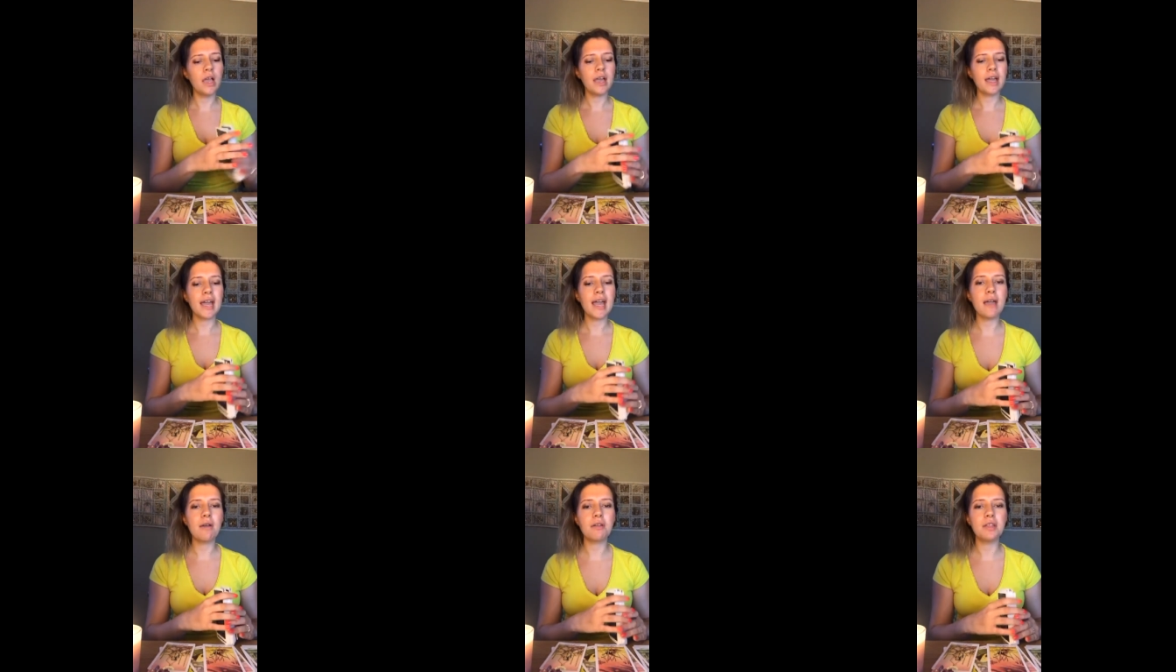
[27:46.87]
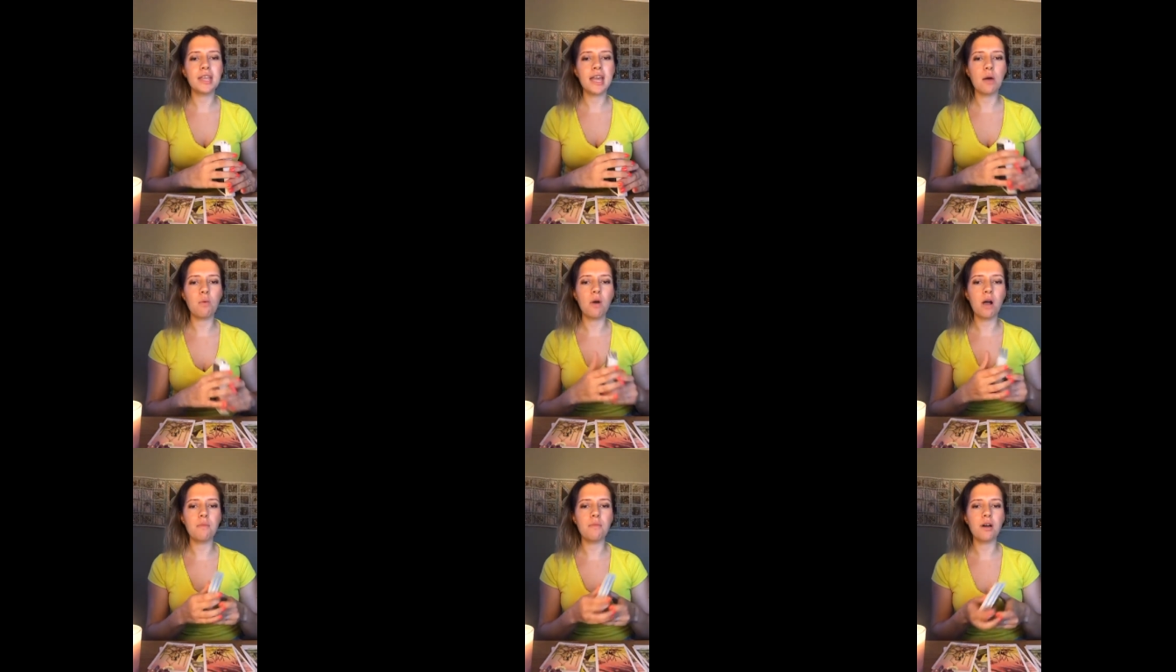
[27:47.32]
Okay, I'm going to
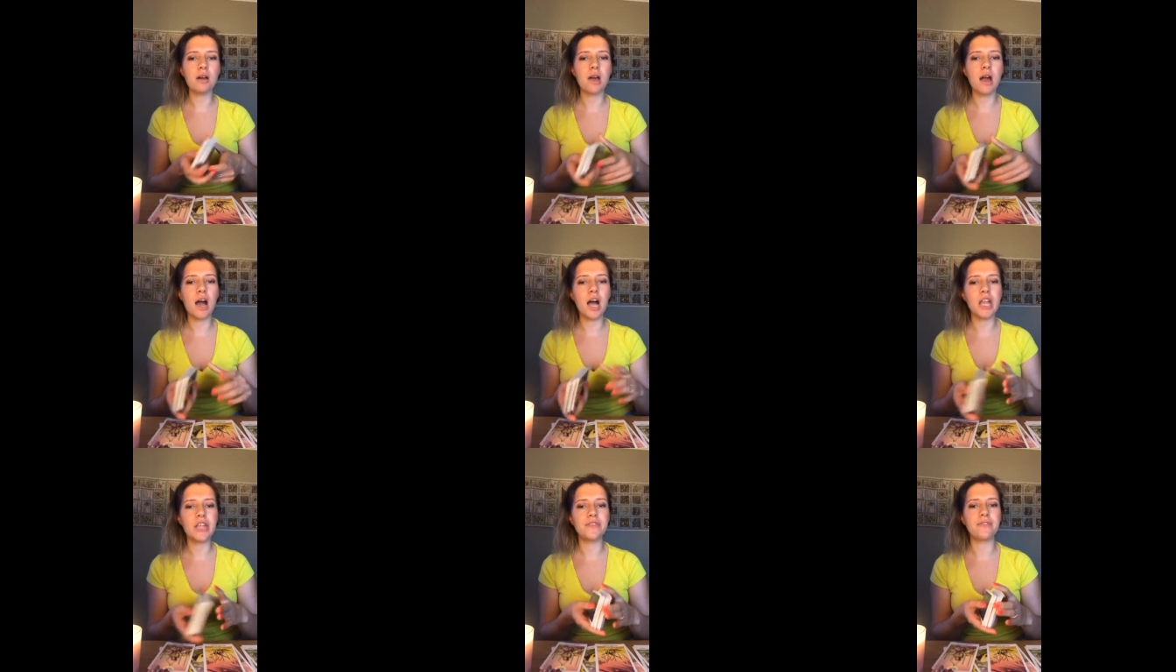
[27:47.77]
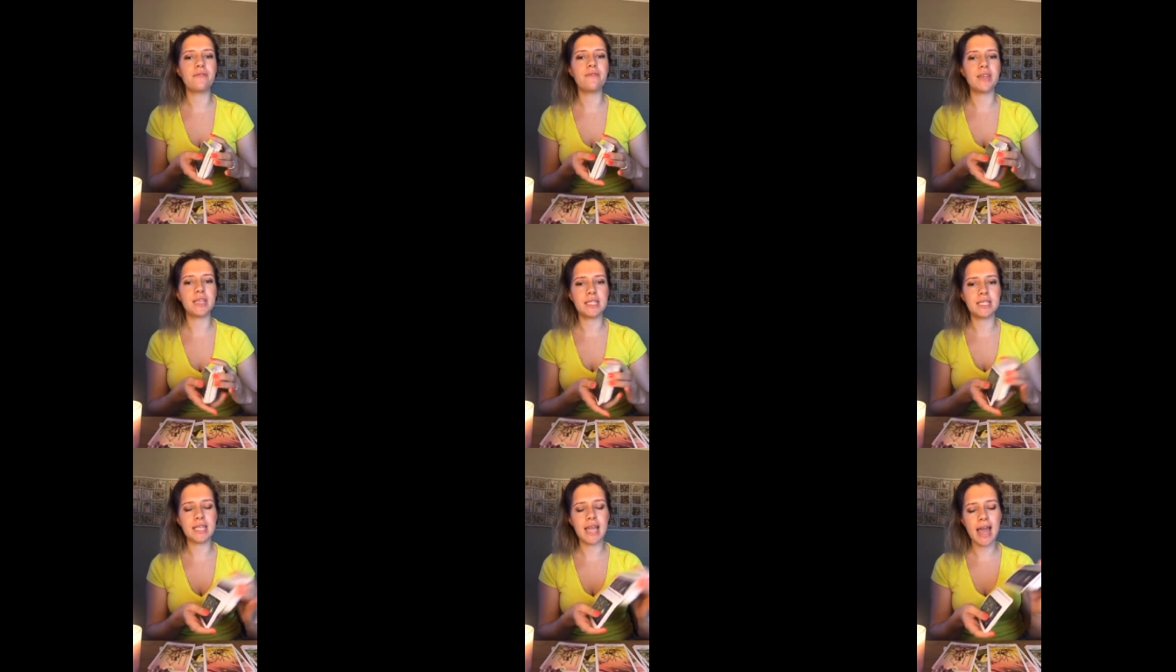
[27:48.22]
get one more card from
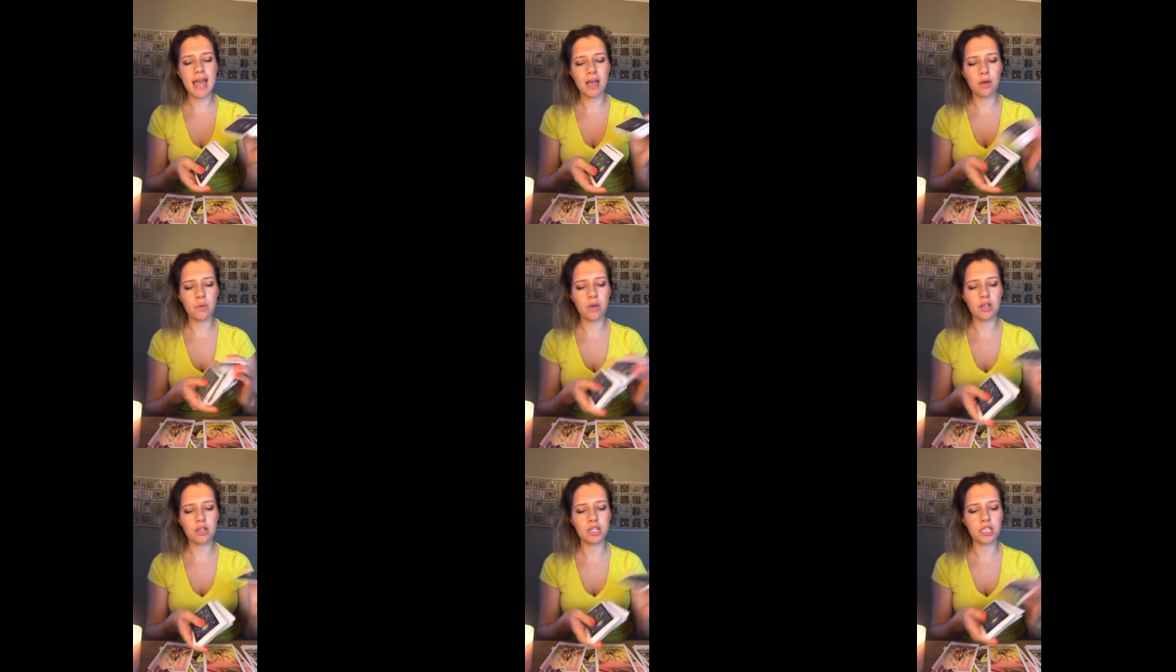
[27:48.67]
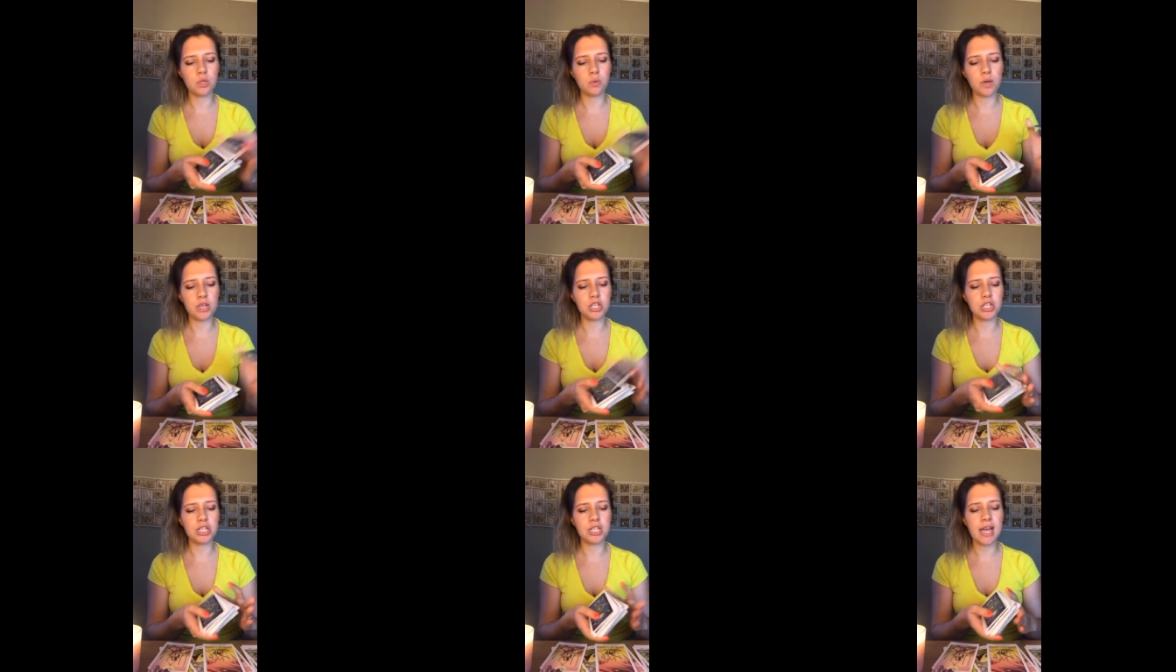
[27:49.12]
this deck. We're going to
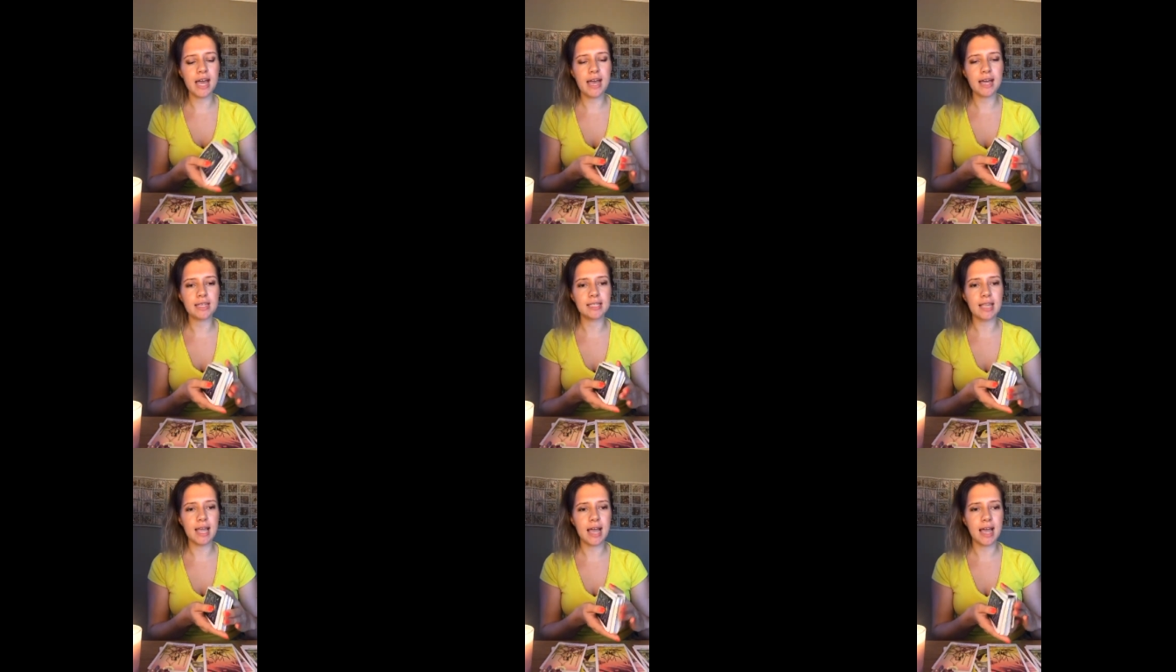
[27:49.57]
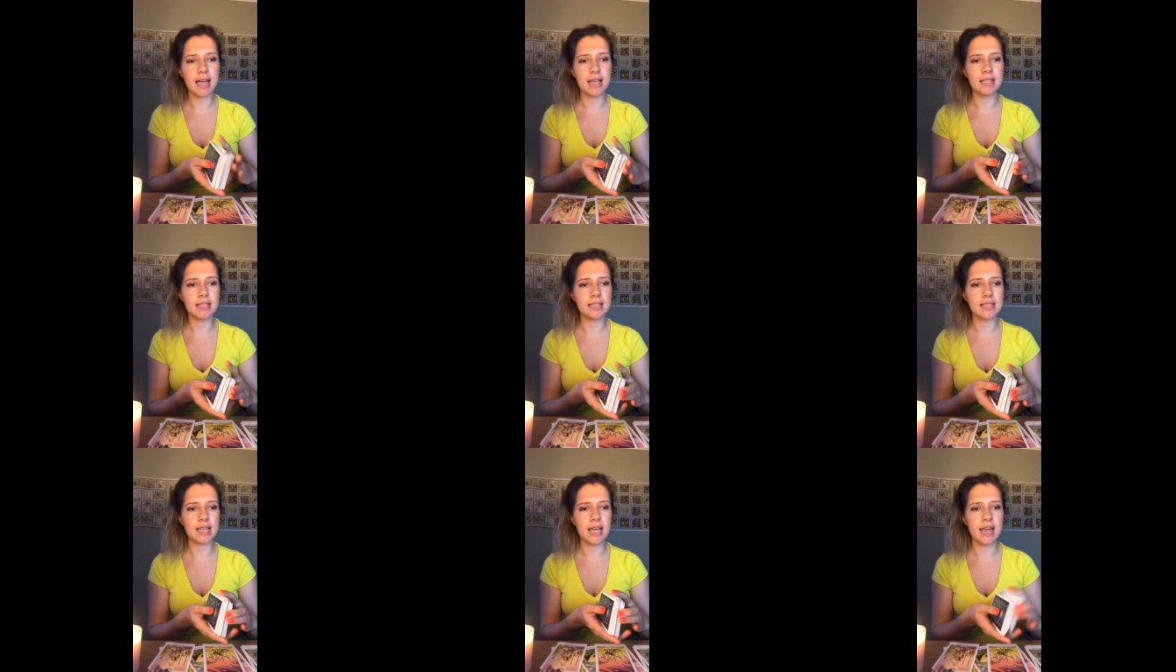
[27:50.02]
switch decks
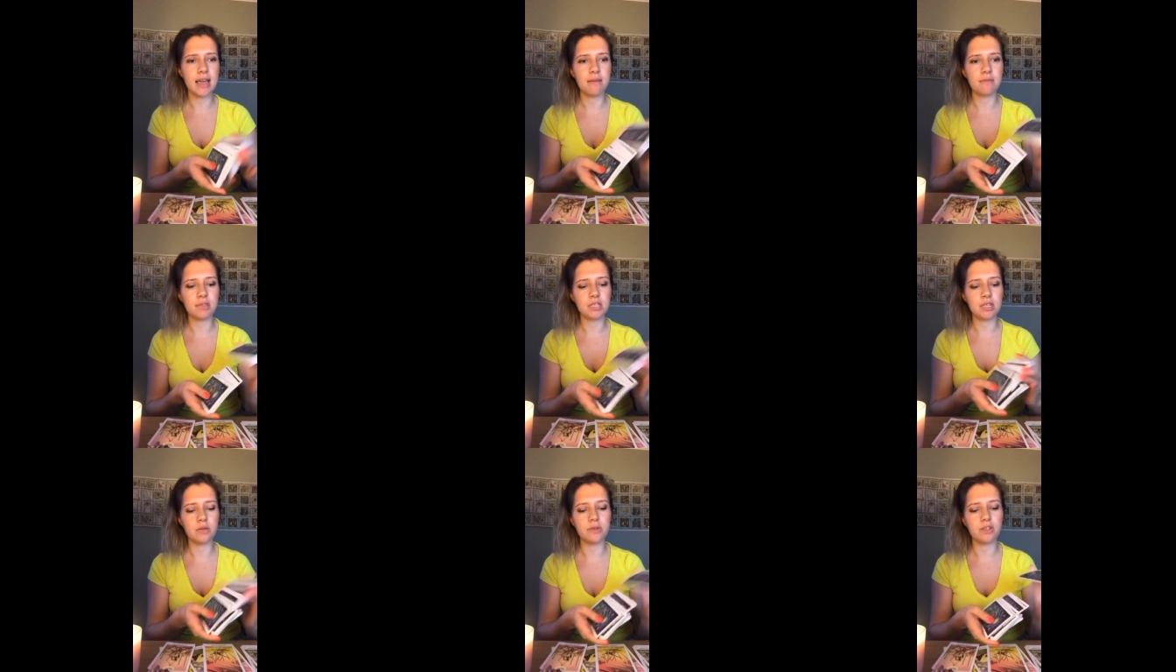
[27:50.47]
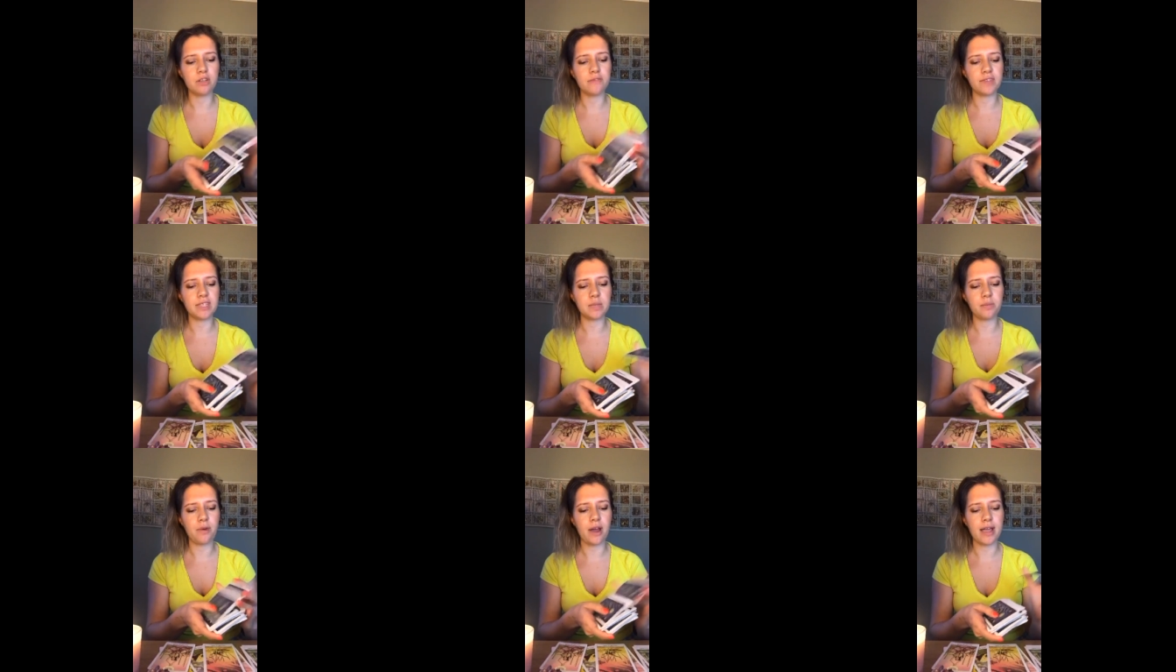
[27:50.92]
and um, do
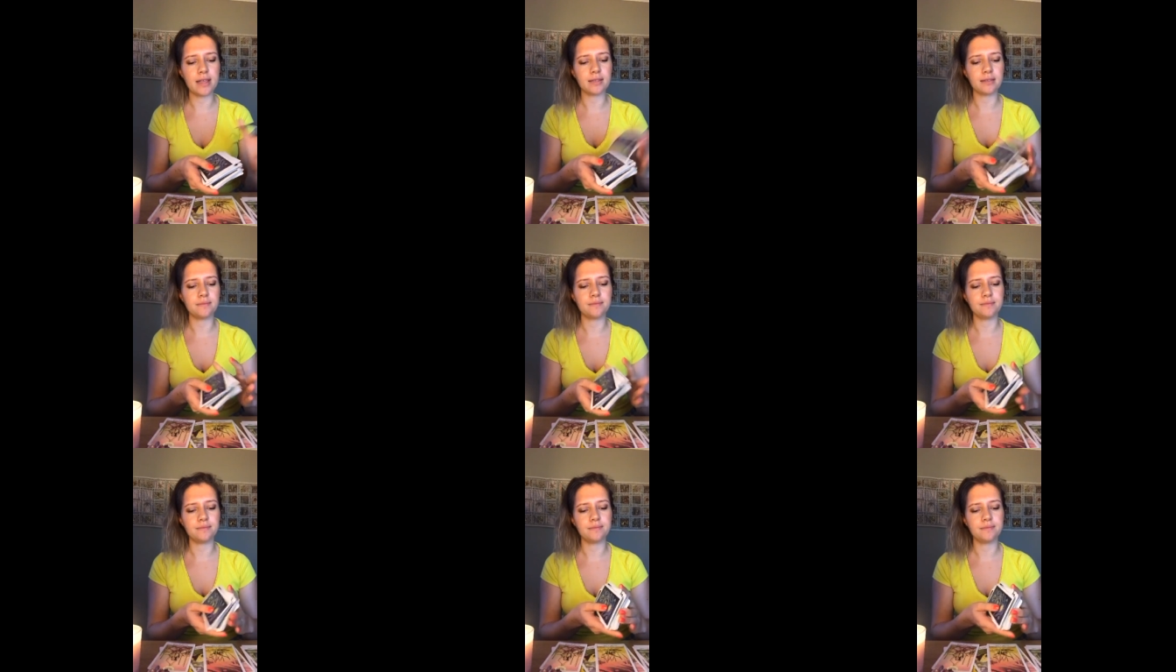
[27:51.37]
another spread.